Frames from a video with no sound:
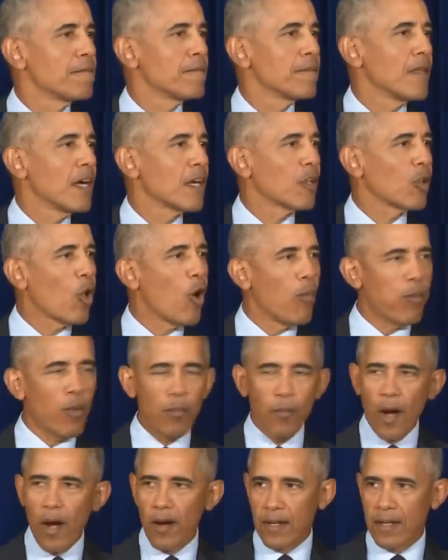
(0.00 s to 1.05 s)
a global
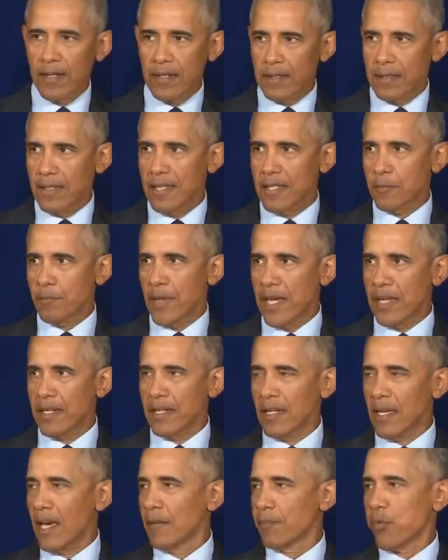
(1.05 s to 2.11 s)
market has meant
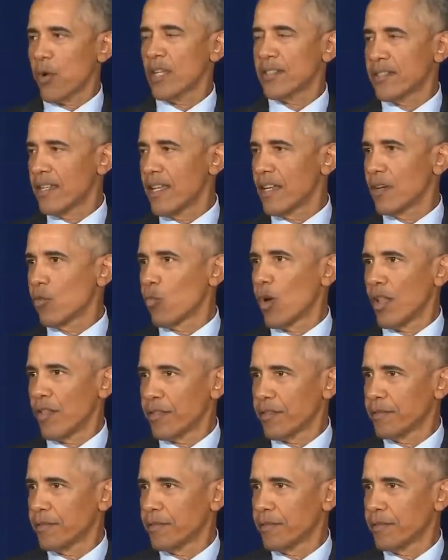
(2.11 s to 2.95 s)
unprecedented wealth.